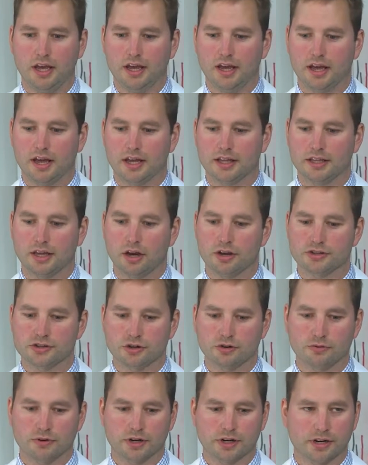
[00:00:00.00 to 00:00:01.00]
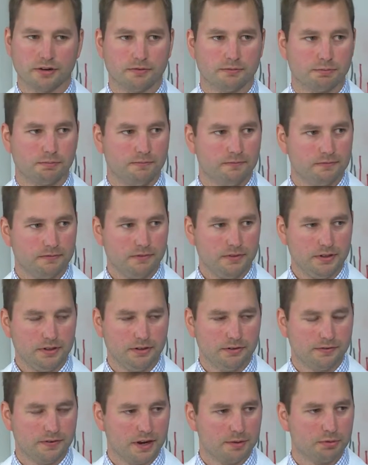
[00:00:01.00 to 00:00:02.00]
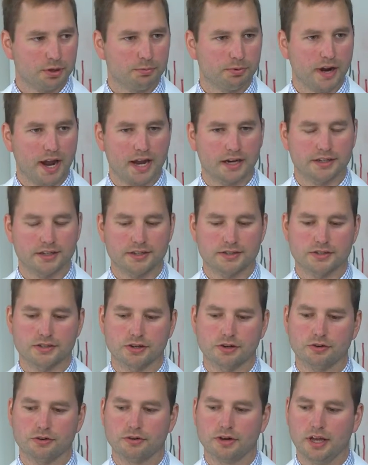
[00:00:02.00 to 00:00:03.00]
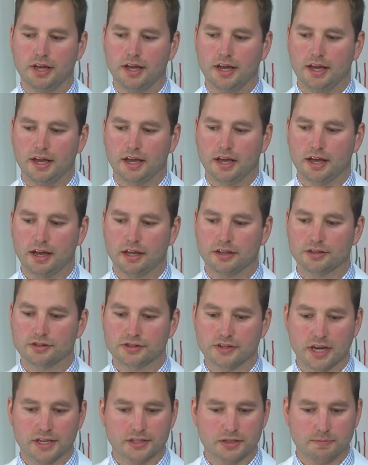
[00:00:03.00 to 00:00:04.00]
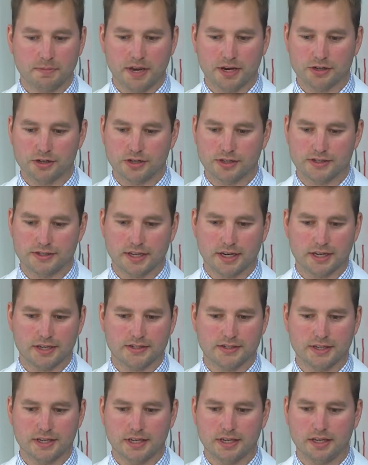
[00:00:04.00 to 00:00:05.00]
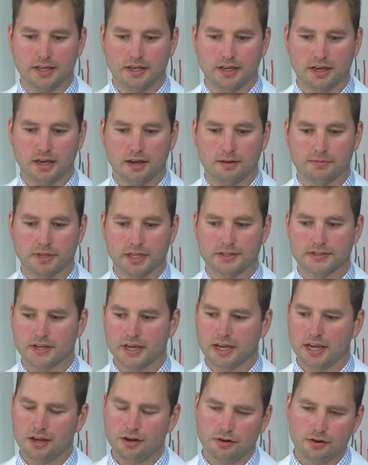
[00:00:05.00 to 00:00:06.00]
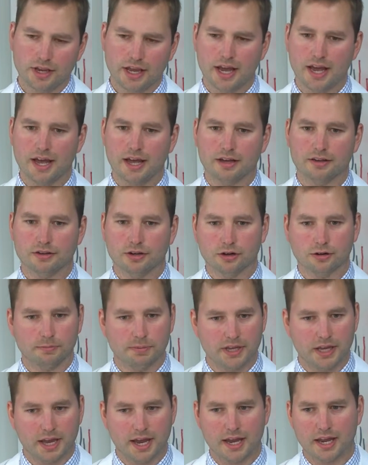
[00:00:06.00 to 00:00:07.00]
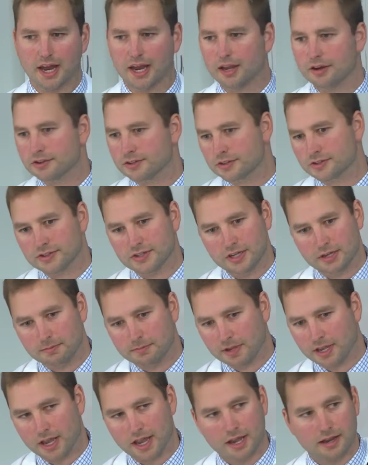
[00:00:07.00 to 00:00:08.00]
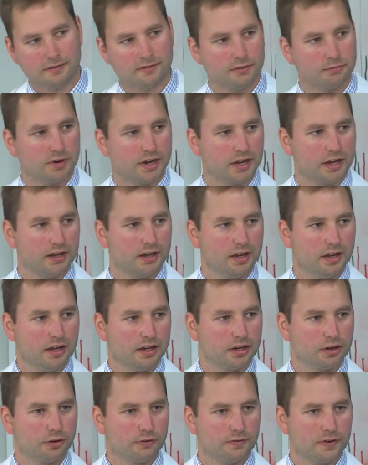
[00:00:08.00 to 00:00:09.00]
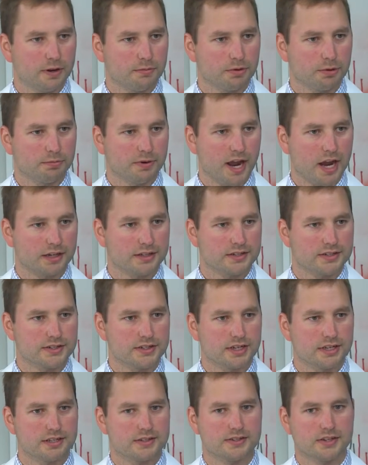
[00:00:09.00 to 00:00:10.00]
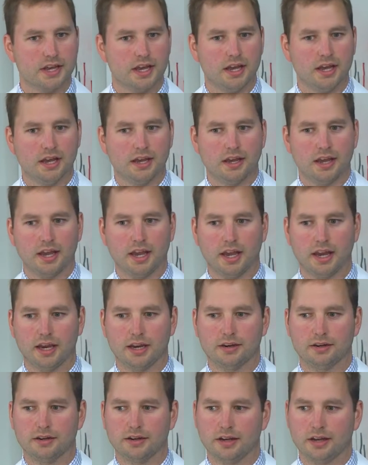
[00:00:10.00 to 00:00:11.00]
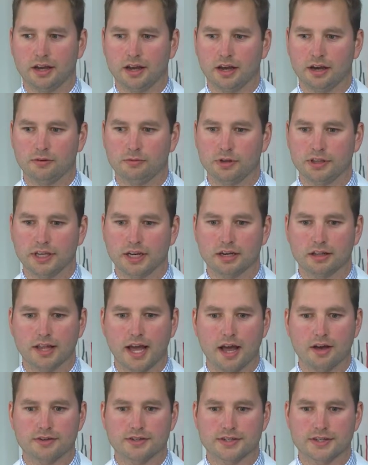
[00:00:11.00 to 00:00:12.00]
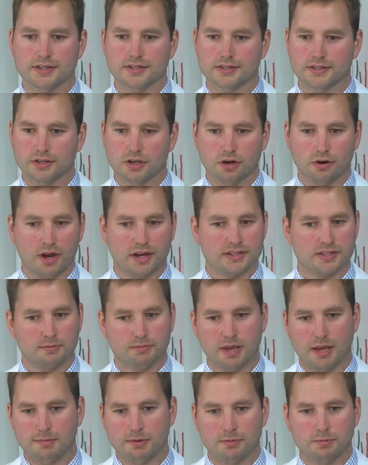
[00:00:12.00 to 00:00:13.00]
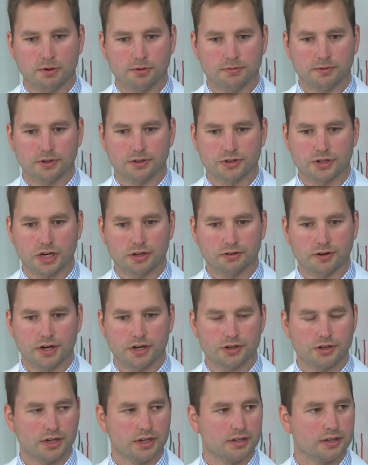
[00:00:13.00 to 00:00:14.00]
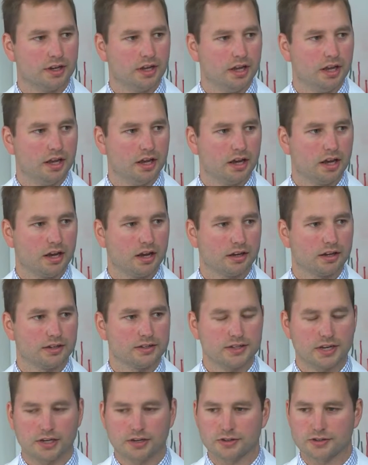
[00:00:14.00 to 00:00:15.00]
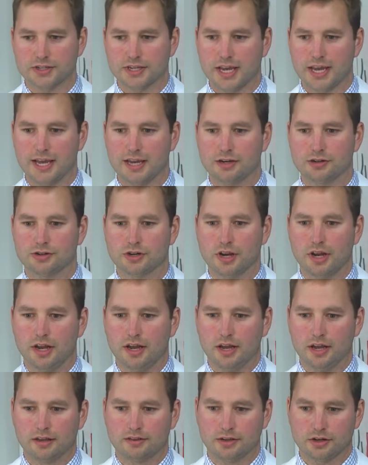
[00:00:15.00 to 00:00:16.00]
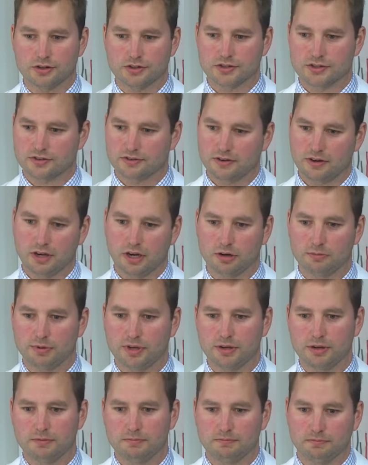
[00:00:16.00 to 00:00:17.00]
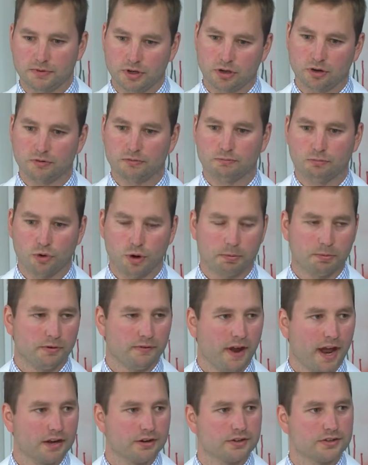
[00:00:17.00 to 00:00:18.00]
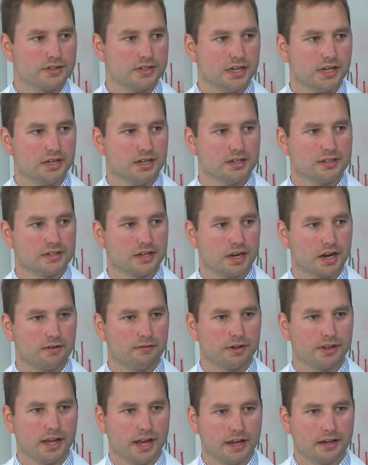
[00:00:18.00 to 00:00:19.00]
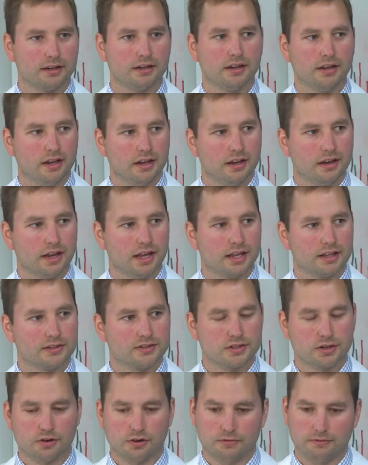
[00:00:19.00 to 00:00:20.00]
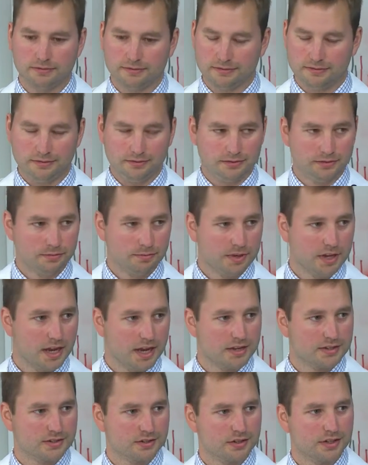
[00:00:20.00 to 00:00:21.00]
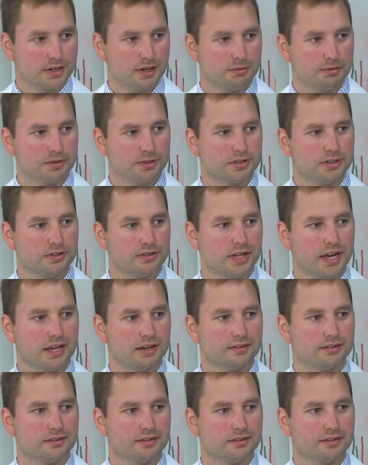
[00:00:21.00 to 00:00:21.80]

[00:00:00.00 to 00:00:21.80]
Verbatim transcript: Uh, they also work in family practice. So uh, there's lots of patients that I see um, that say, hey, "Oh yeah, you're a PA. I also see a PA for my you know family practice needs." Mm-hmm. And uh, what that allows is, you know, as the baby boomer generation uh, continues to age, there's going to be you know more providers needed to cover that, and so PAs are able to do that.